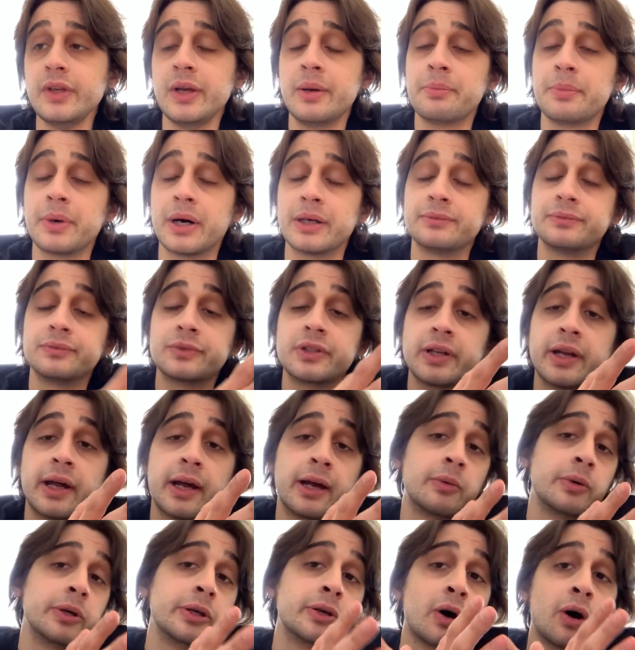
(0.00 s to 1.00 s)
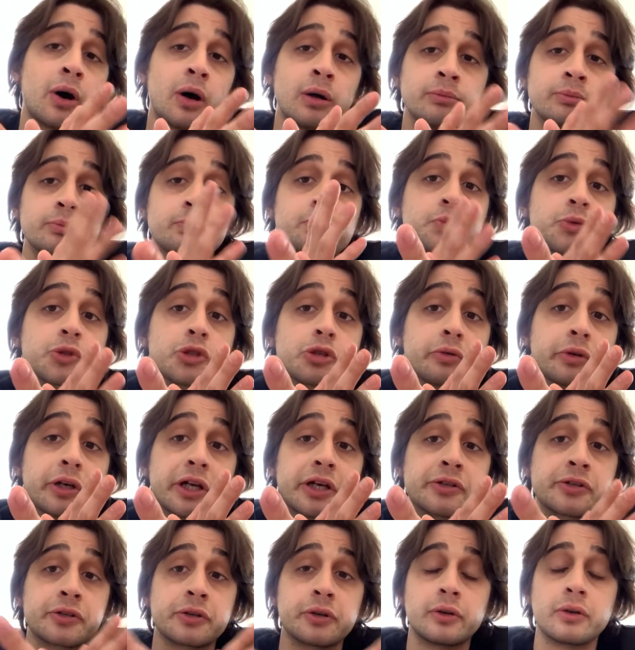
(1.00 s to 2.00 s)
But today we call it
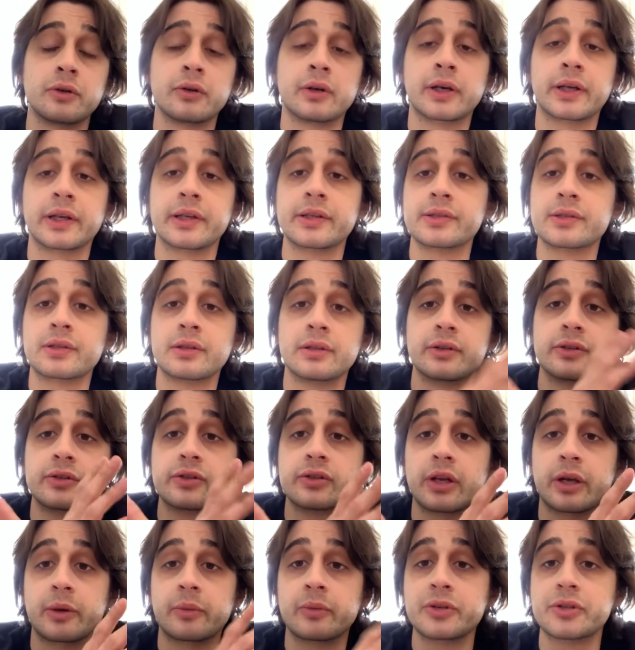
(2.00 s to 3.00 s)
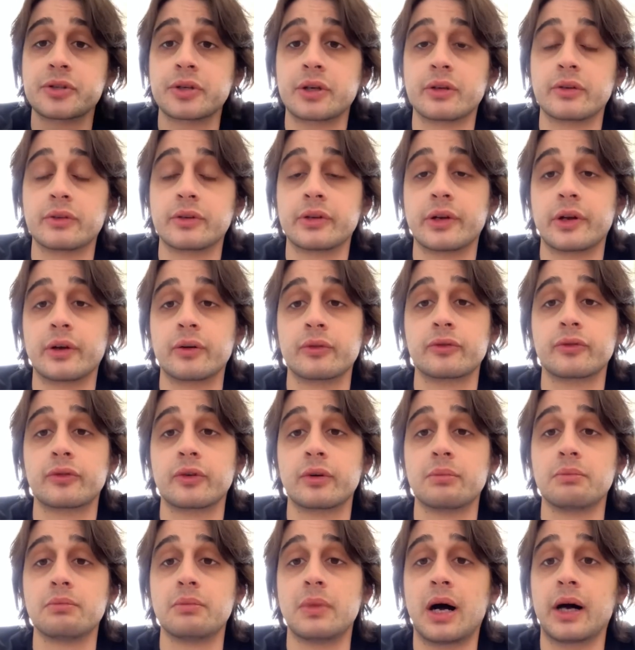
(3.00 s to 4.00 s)
traditional, I guess, to distinguish it,
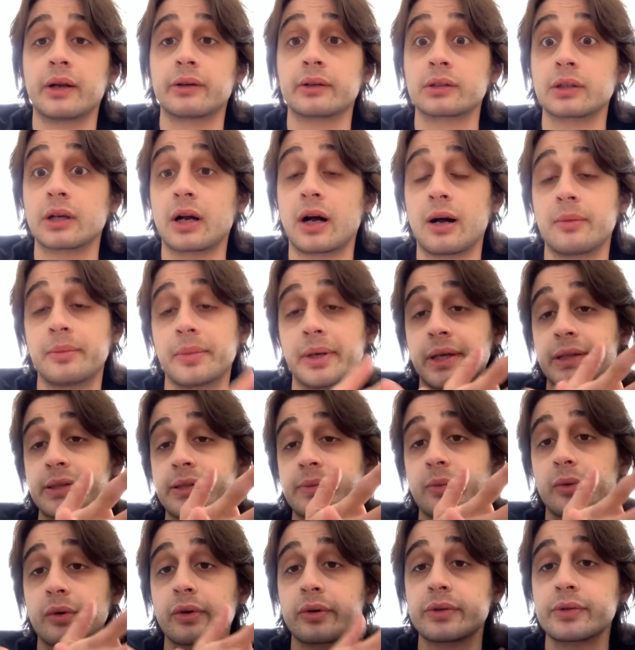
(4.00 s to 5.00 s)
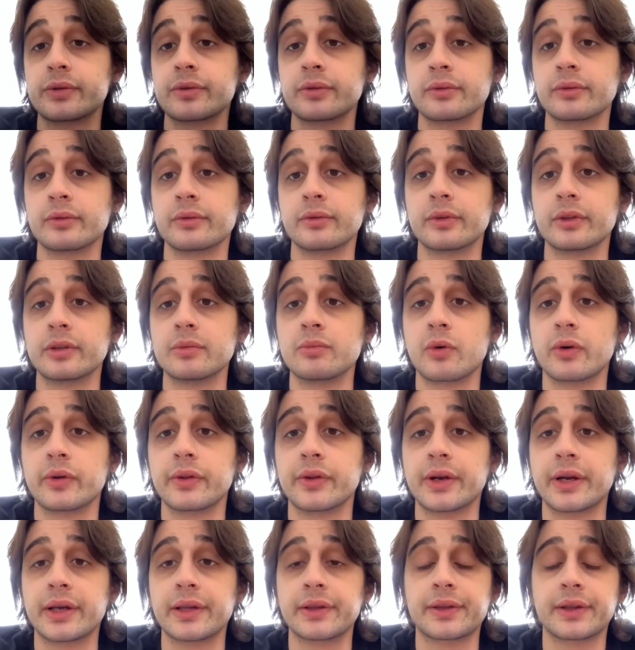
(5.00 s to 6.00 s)
from modern combat sports, really more
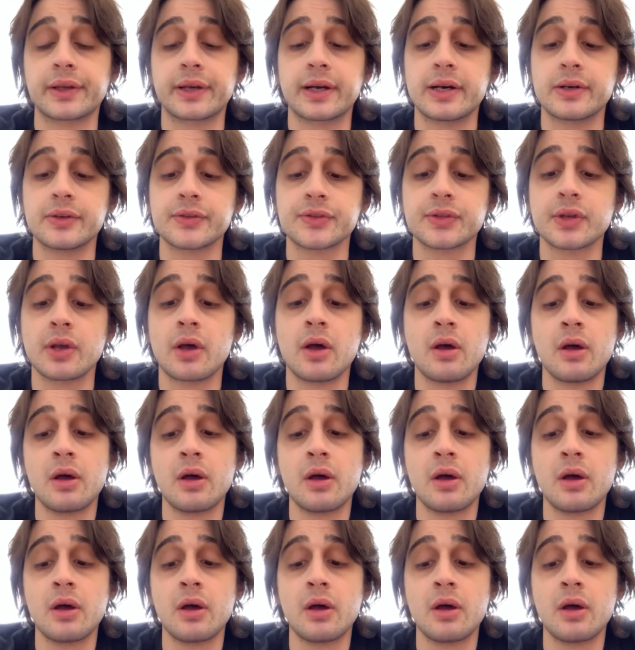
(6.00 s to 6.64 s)
than anything else.